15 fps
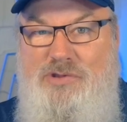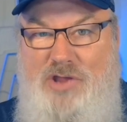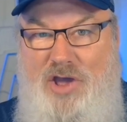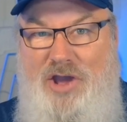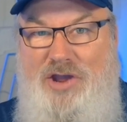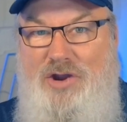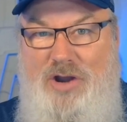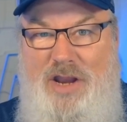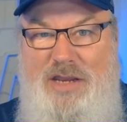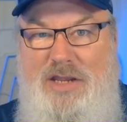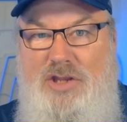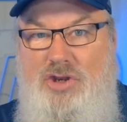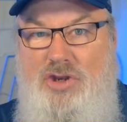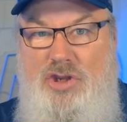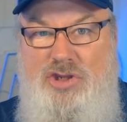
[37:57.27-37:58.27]
iron, I
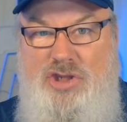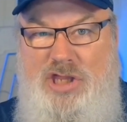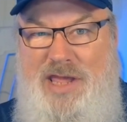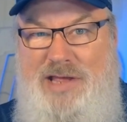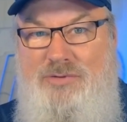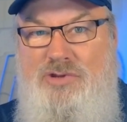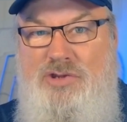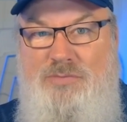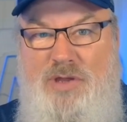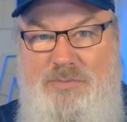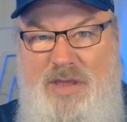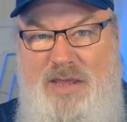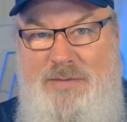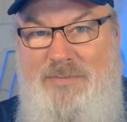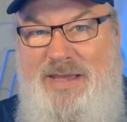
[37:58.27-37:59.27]
need you to challenge me
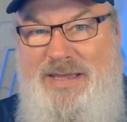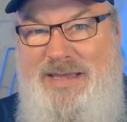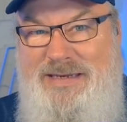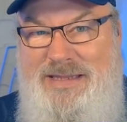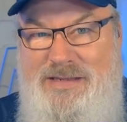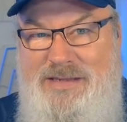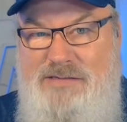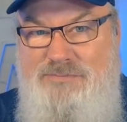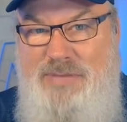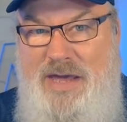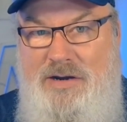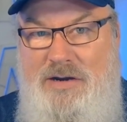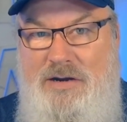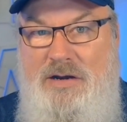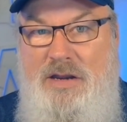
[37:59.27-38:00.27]
and make my ideas
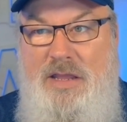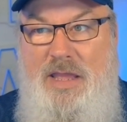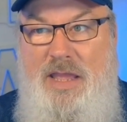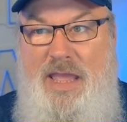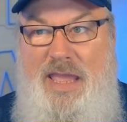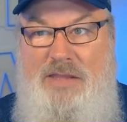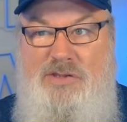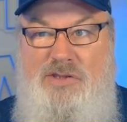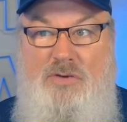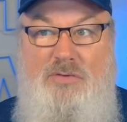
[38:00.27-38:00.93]
better. And so